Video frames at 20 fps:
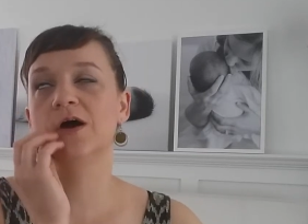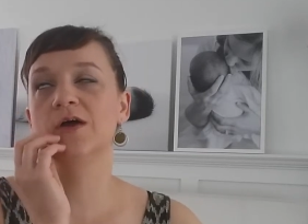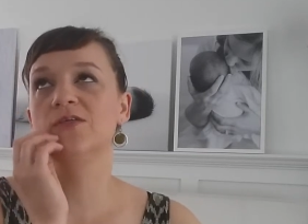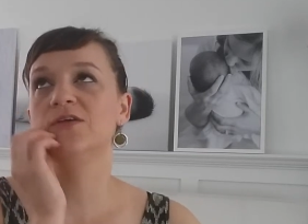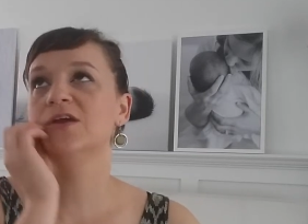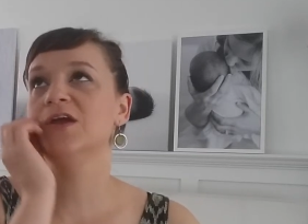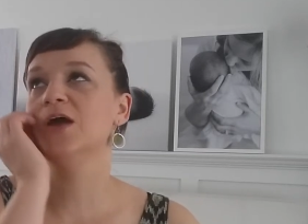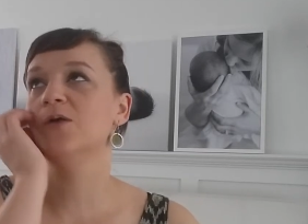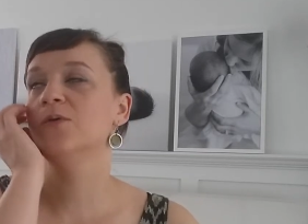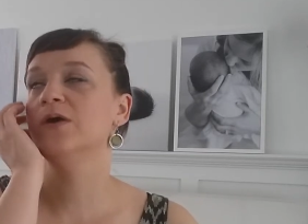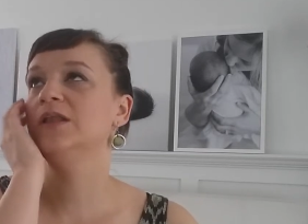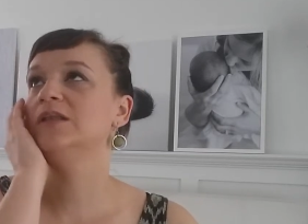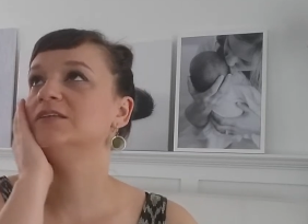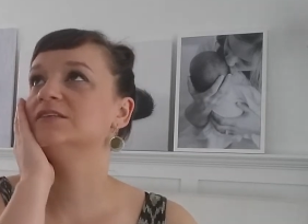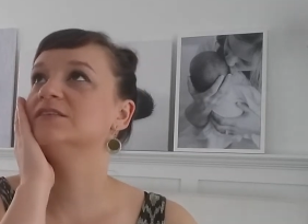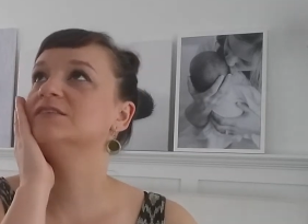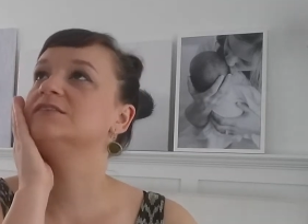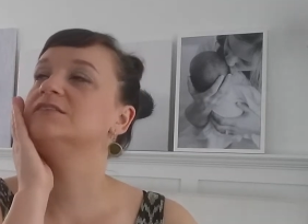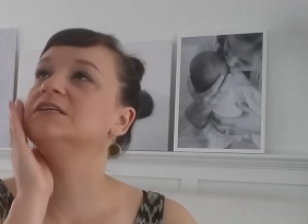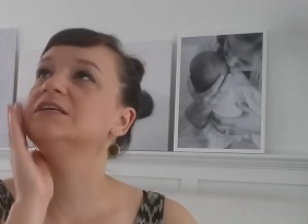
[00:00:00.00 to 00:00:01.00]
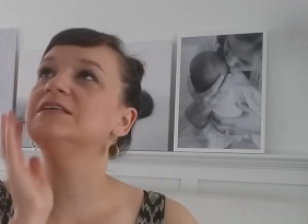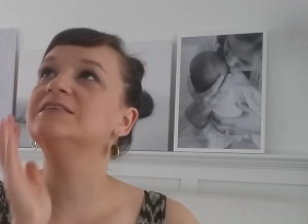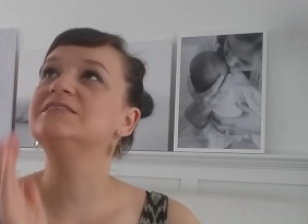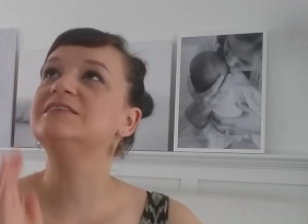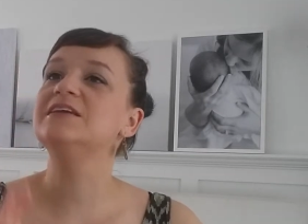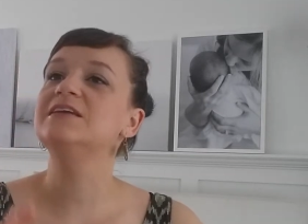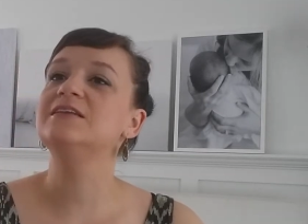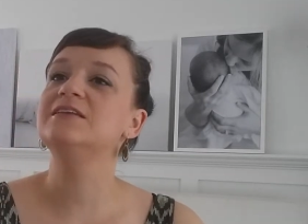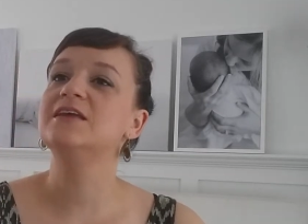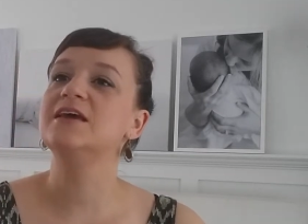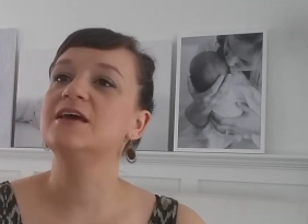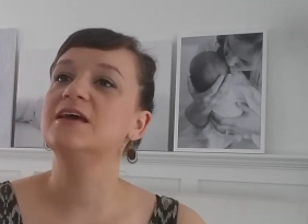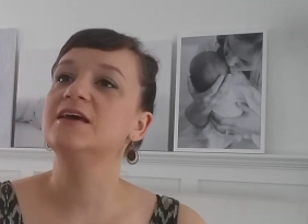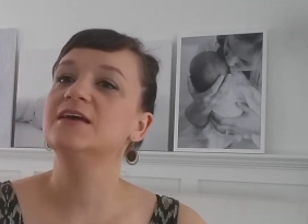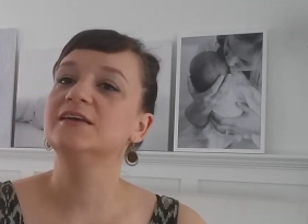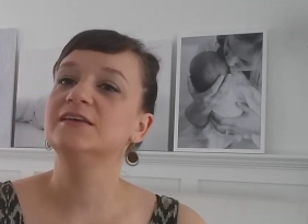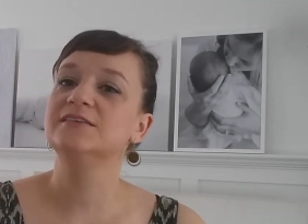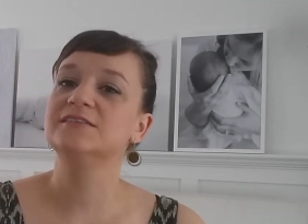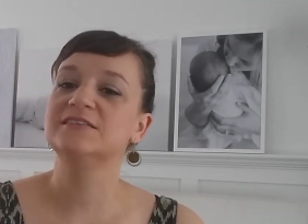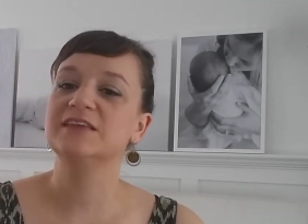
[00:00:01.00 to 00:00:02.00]
I think I went to 16
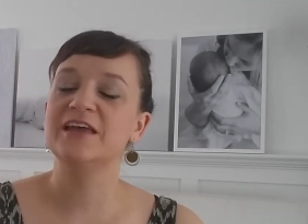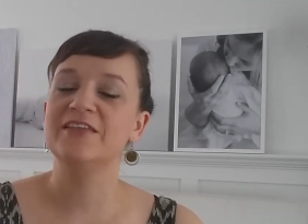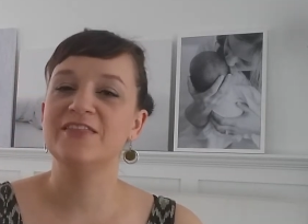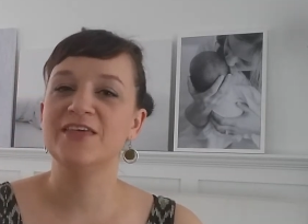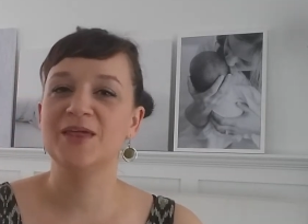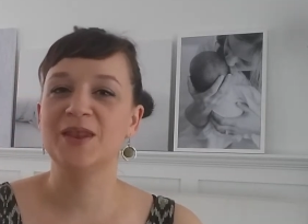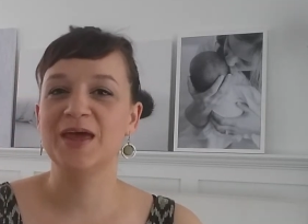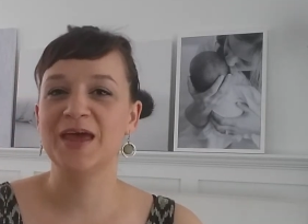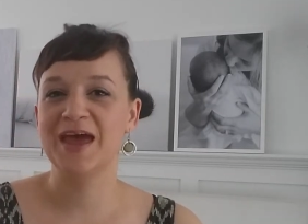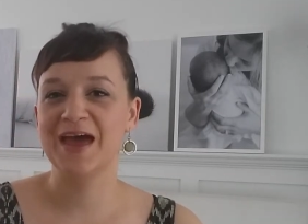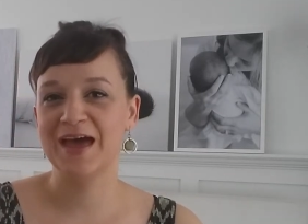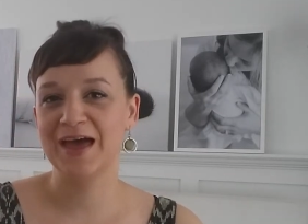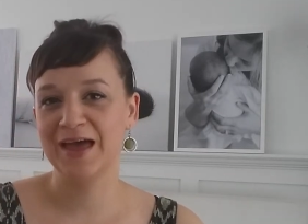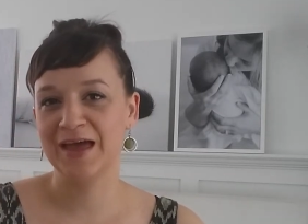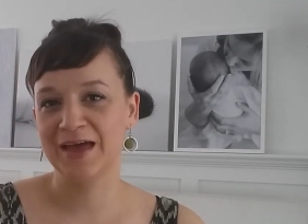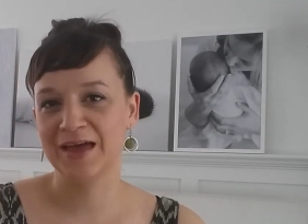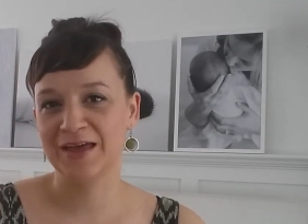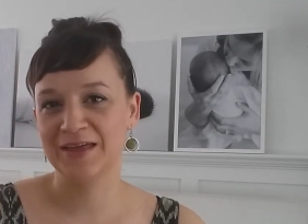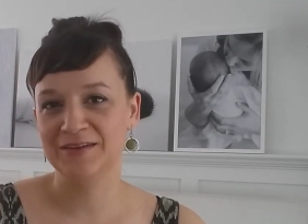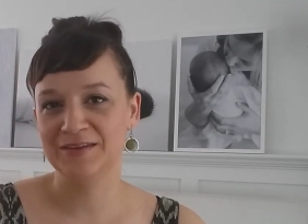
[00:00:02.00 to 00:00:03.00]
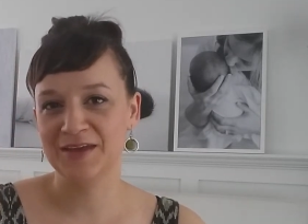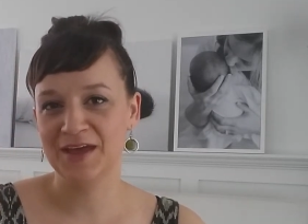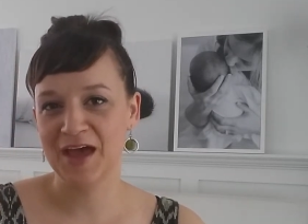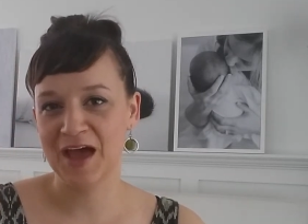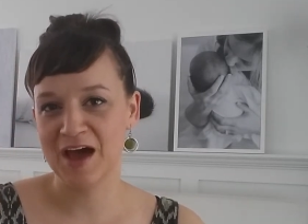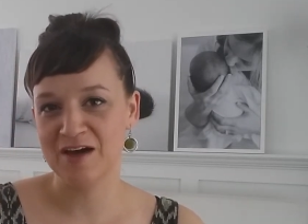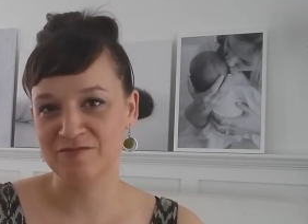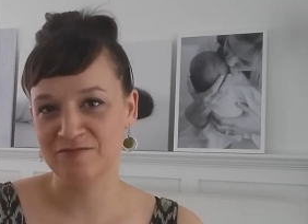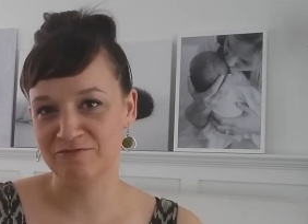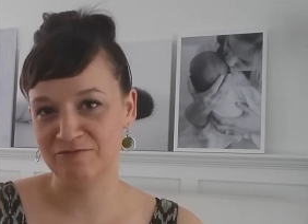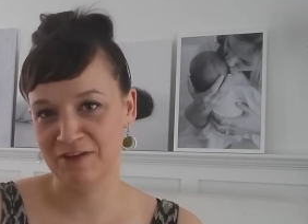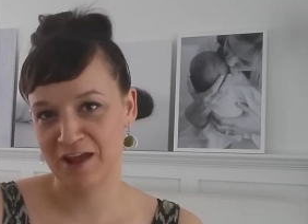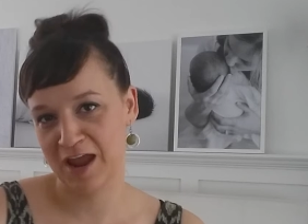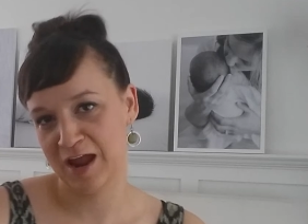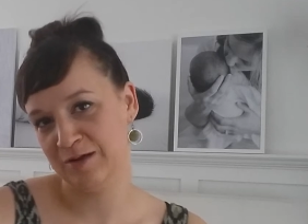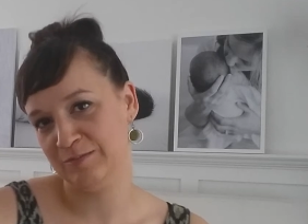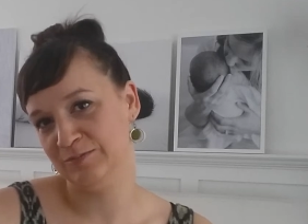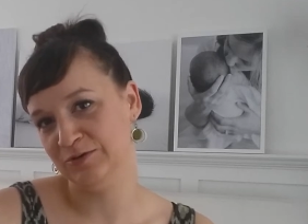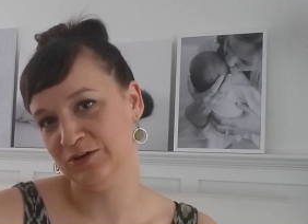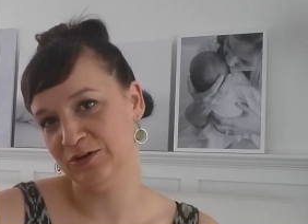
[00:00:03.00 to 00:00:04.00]
days and then I had a half of a
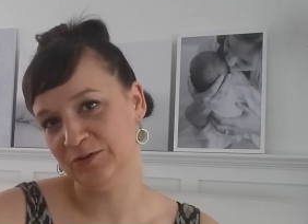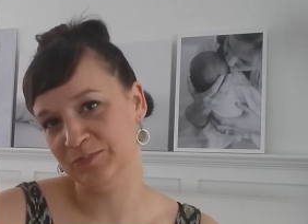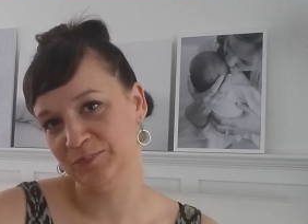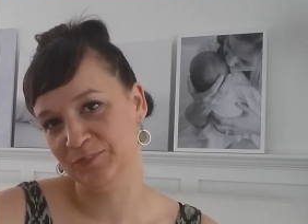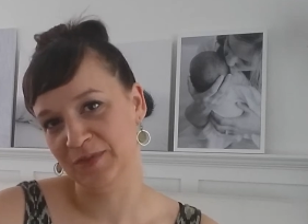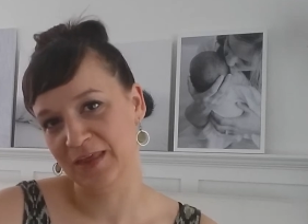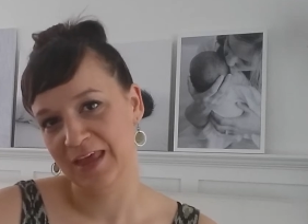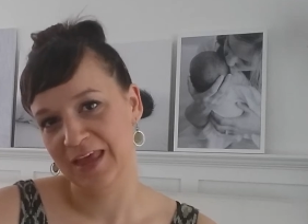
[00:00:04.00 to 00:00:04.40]
hamburger.